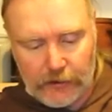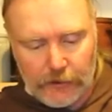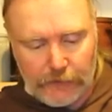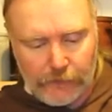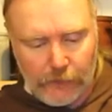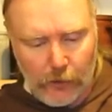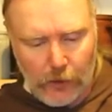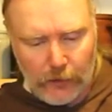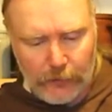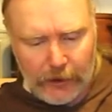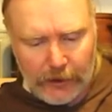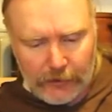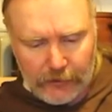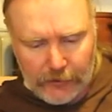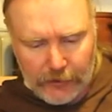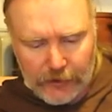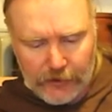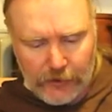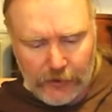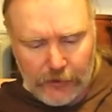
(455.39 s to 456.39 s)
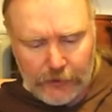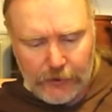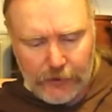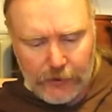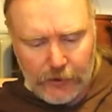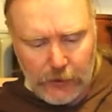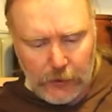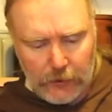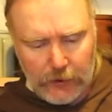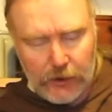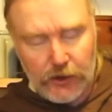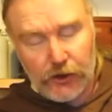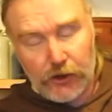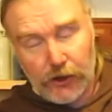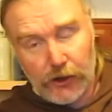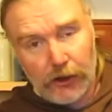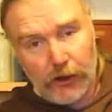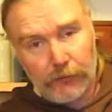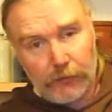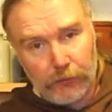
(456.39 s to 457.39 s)
forming, the salt is doing its
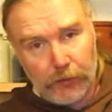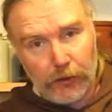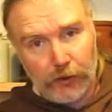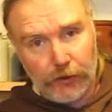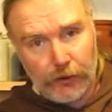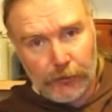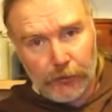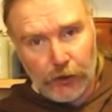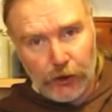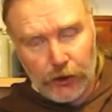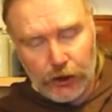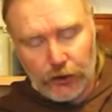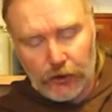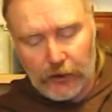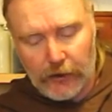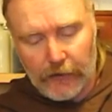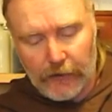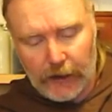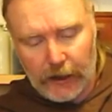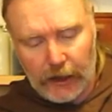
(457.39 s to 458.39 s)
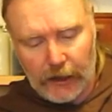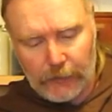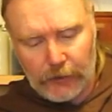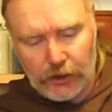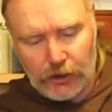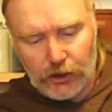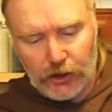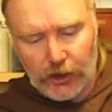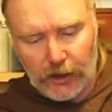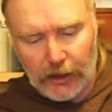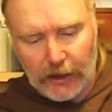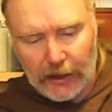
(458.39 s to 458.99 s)
job and pulling the moisture out of the cabbage.